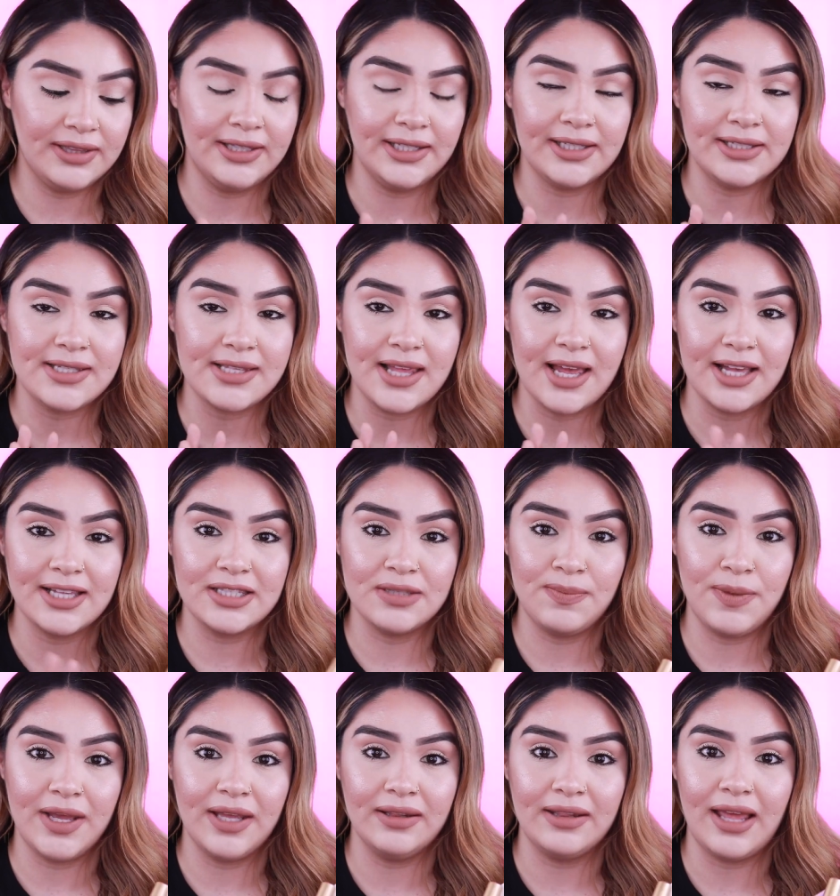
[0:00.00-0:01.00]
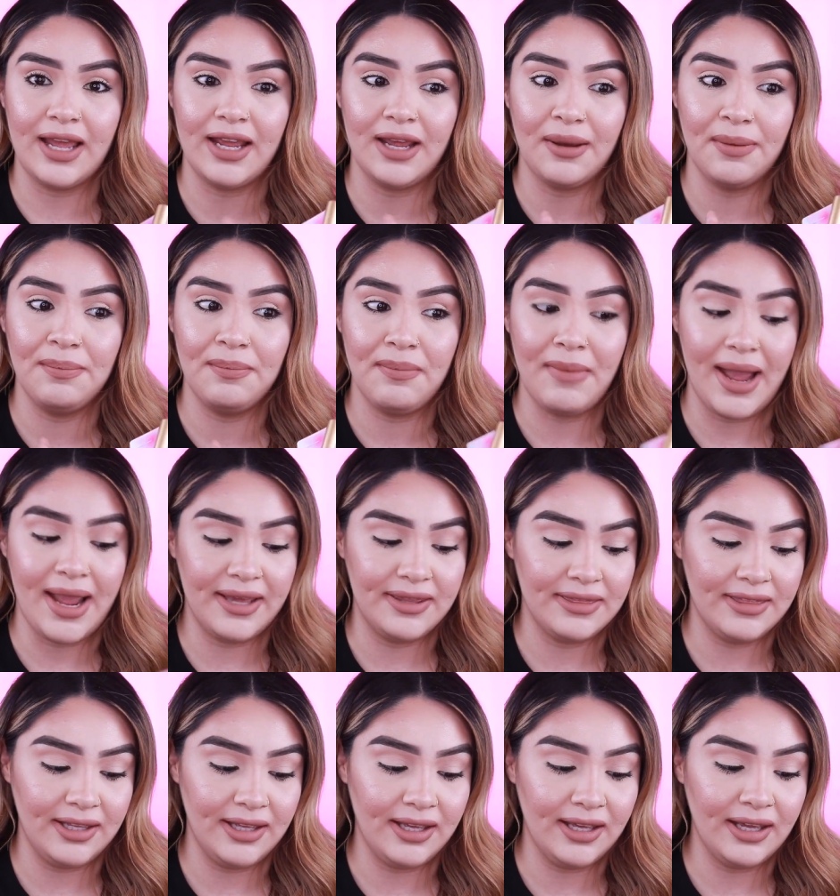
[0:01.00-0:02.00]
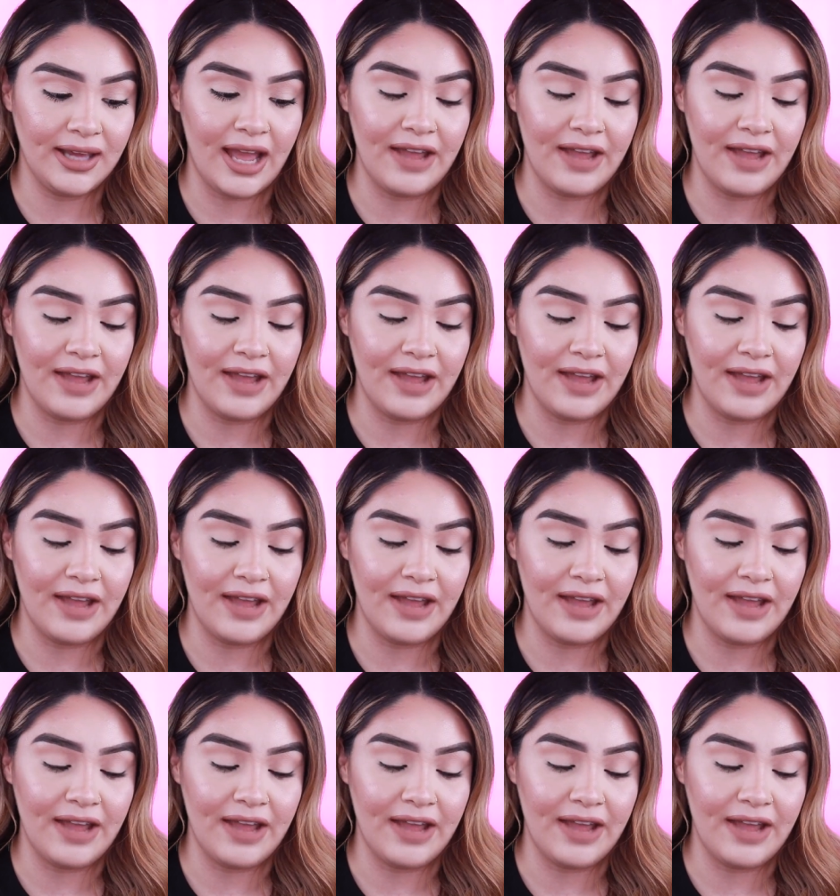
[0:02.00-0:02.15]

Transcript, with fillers: this has been like my thing.